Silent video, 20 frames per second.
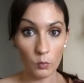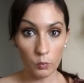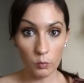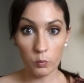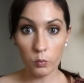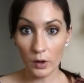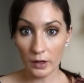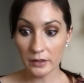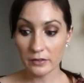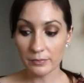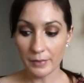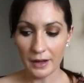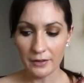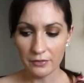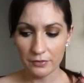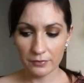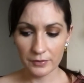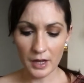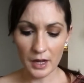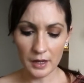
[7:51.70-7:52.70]
one of my
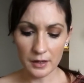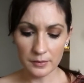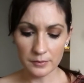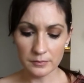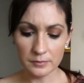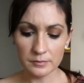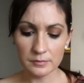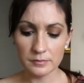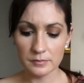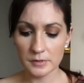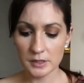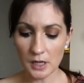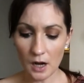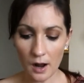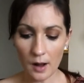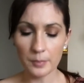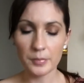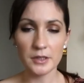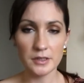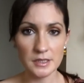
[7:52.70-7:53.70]

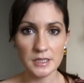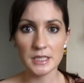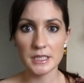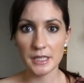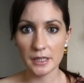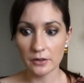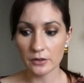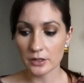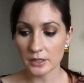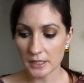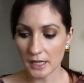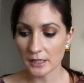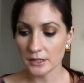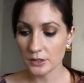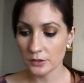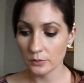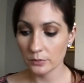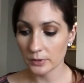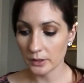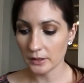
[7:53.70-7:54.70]
top concealers. I
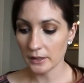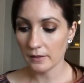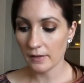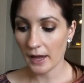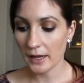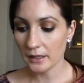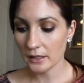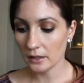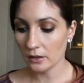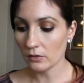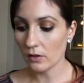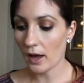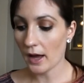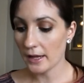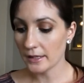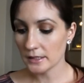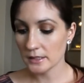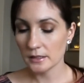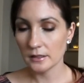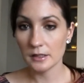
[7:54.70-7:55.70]
do really like it a
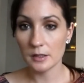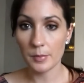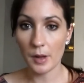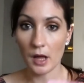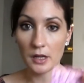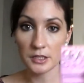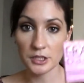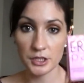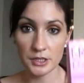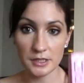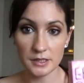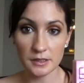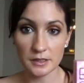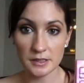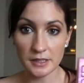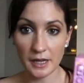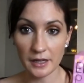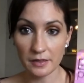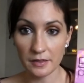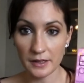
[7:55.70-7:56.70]
lot. The box just
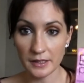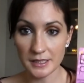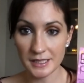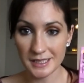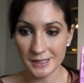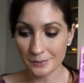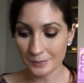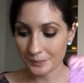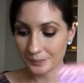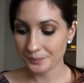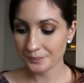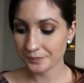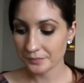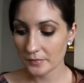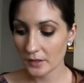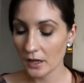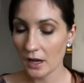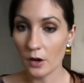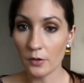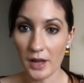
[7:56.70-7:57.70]
looks like this.
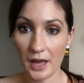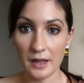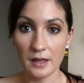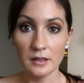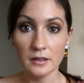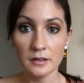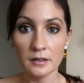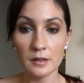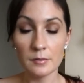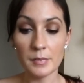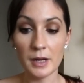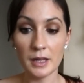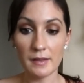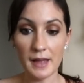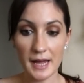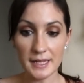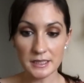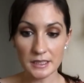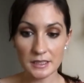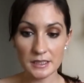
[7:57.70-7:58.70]
Okay, my
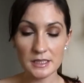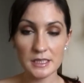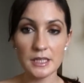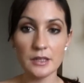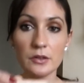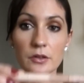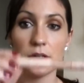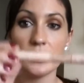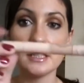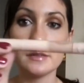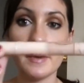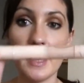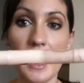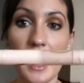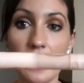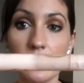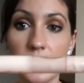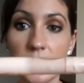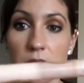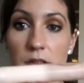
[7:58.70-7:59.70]
last concealer is my
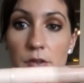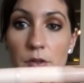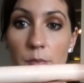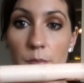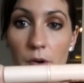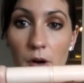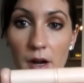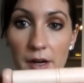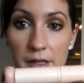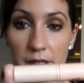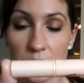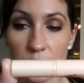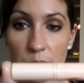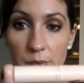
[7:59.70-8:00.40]
absolute product